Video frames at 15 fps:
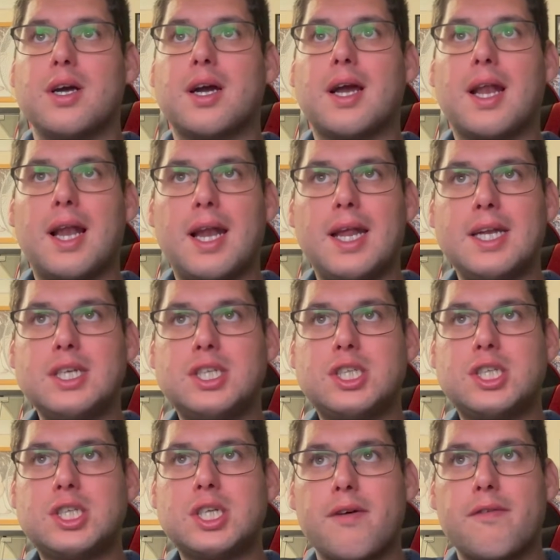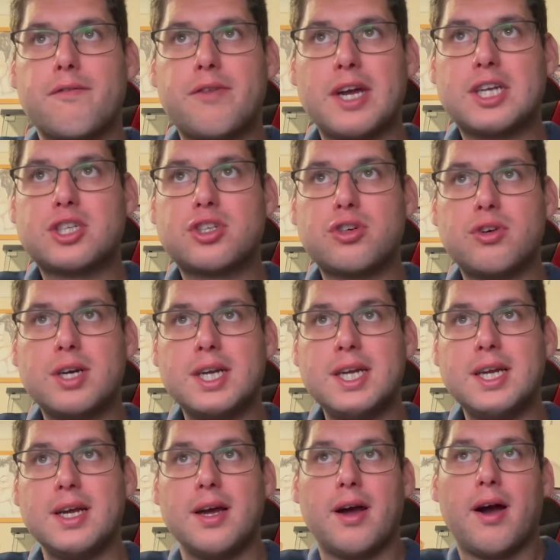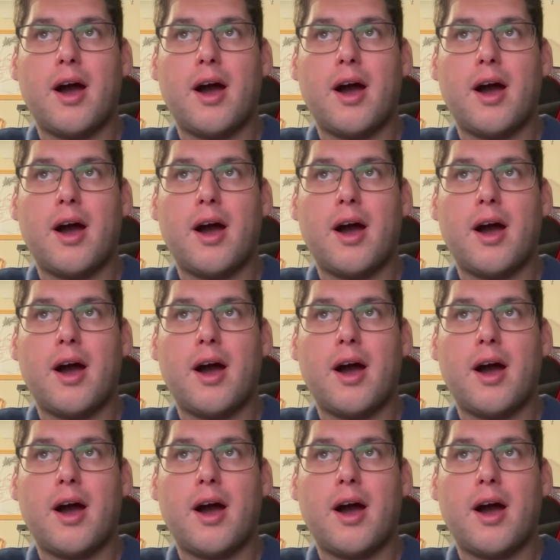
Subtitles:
clinched victory